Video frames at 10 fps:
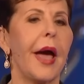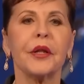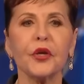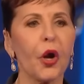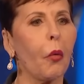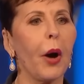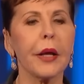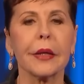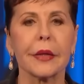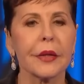And you know
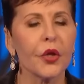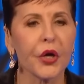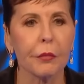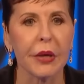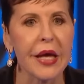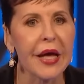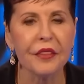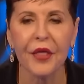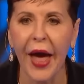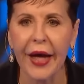what? Look at me.
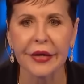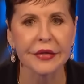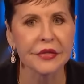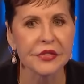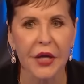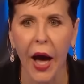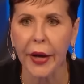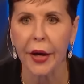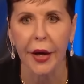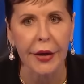That does
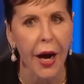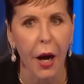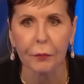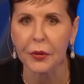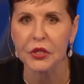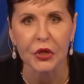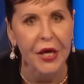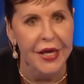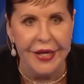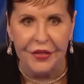not accomplish
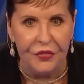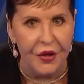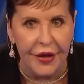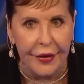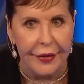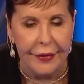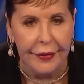anything.